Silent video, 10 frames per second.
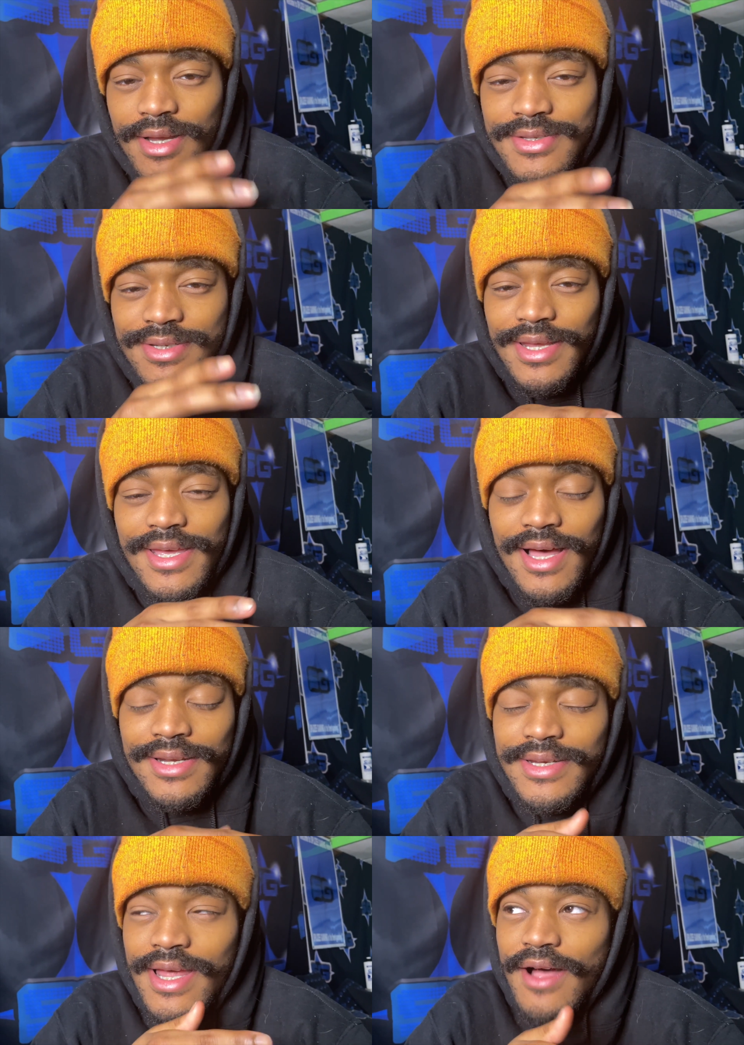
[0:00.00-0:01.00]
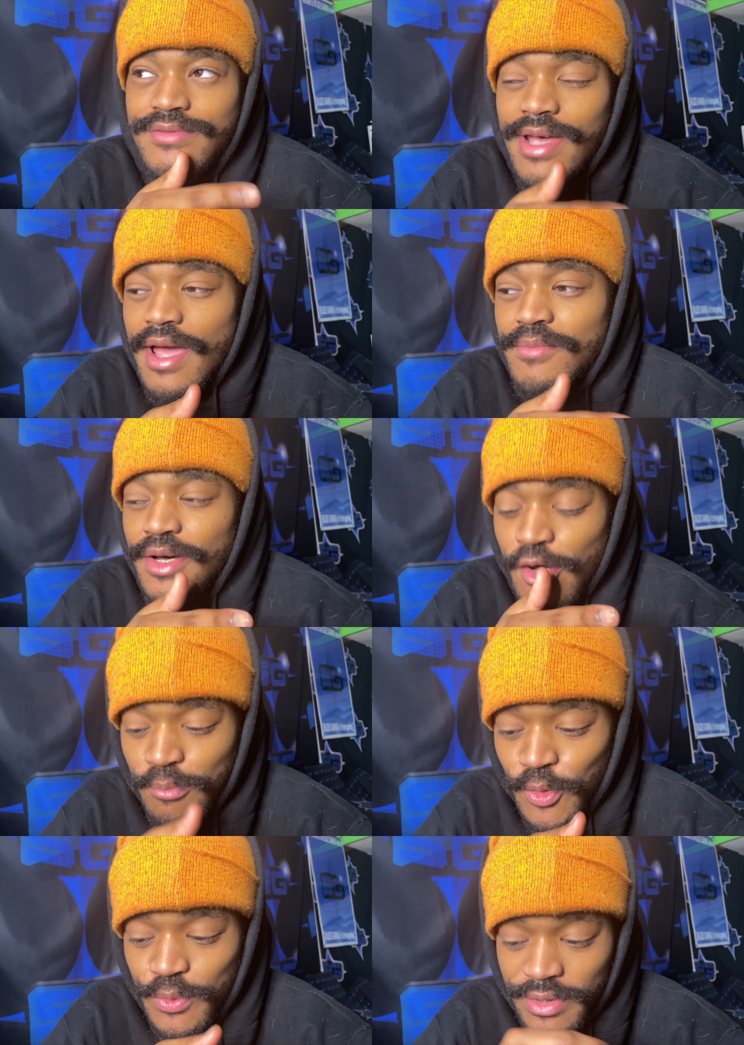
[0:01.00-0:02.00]
Now, today, I didn't have time to
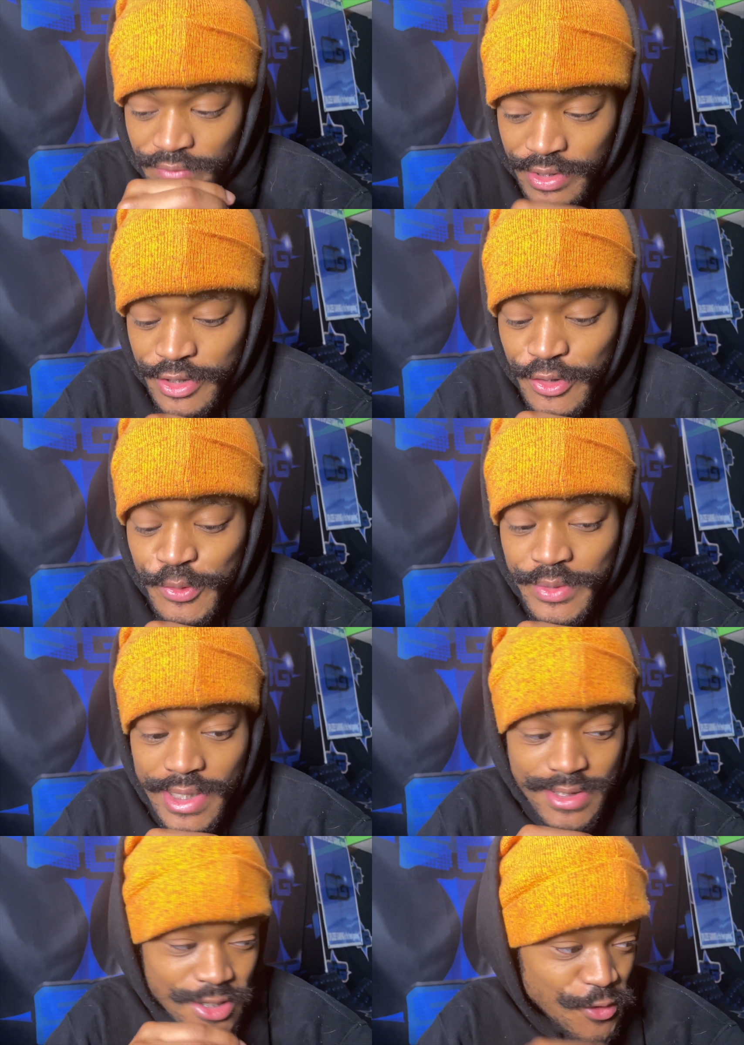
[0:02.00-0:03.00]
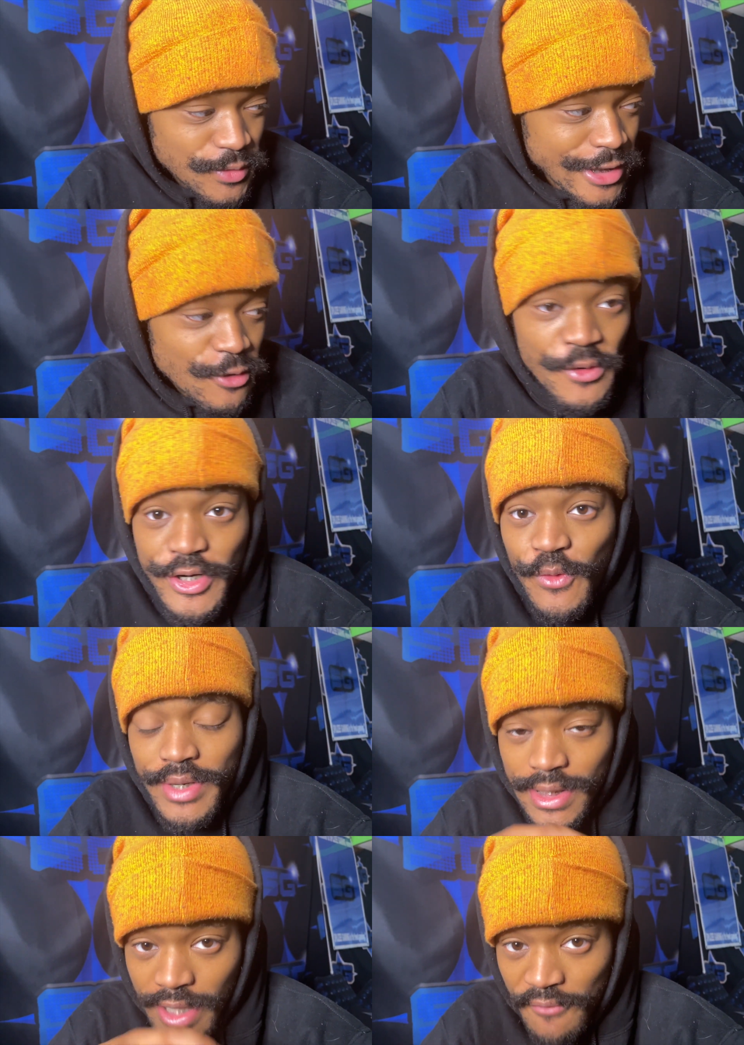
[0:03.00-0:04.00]
upload a video. It's currently going
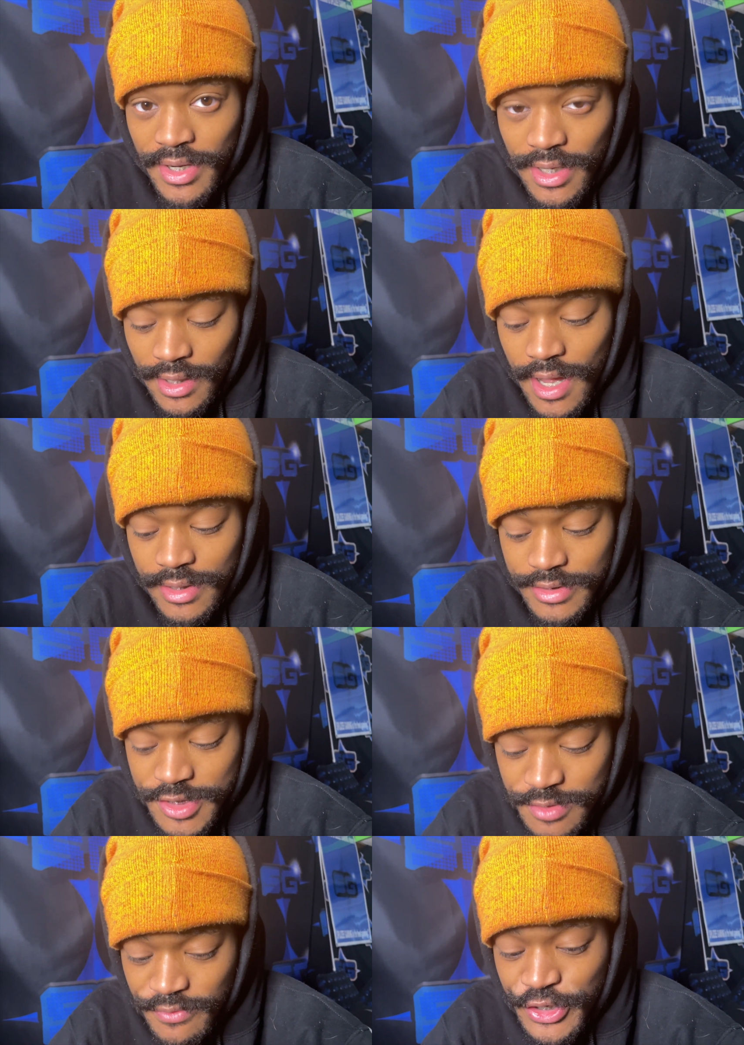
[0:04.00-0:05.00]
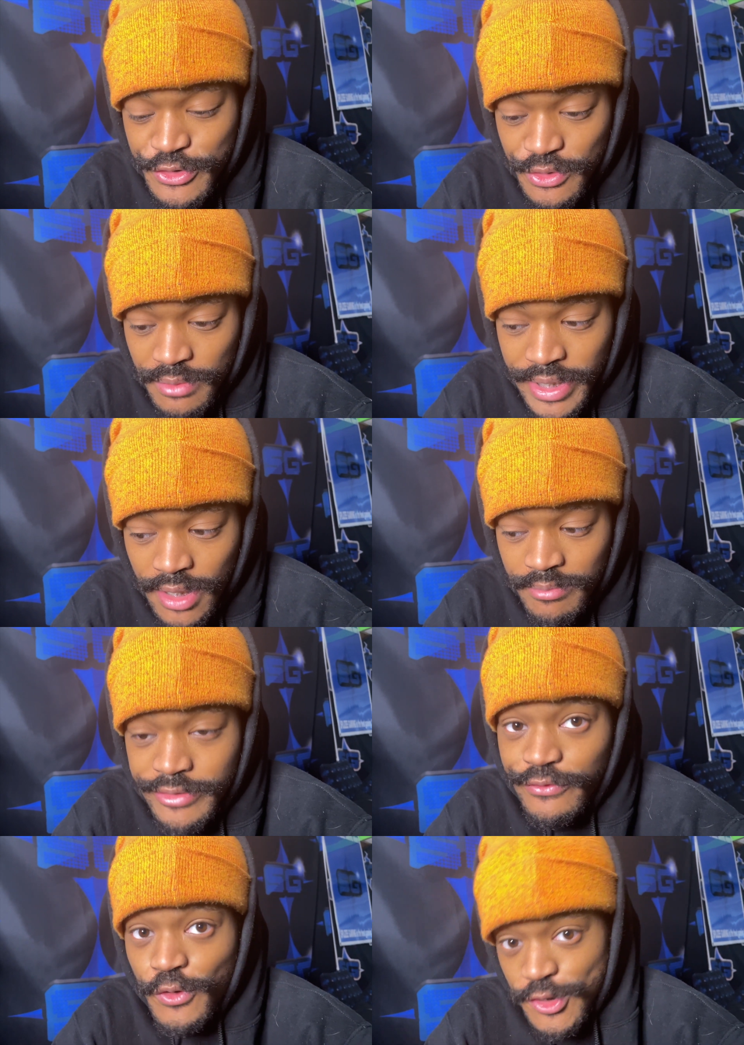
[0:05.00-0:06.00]
on 11 o'clock. This video is gonna be
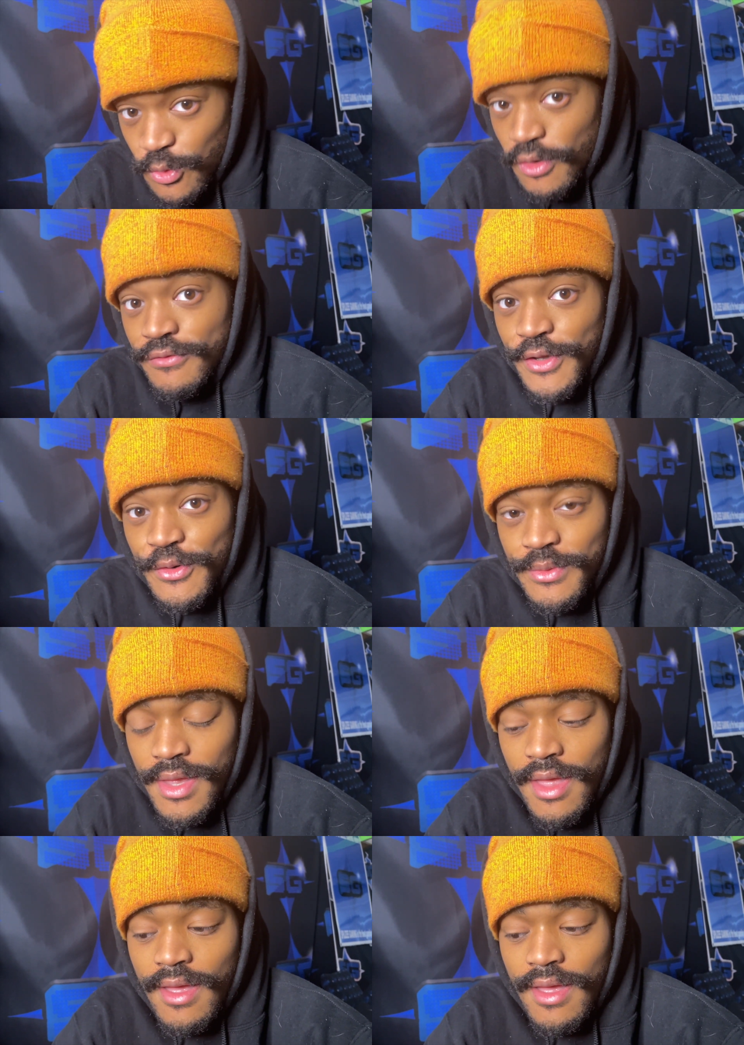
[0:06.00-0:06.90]
up before 12, though.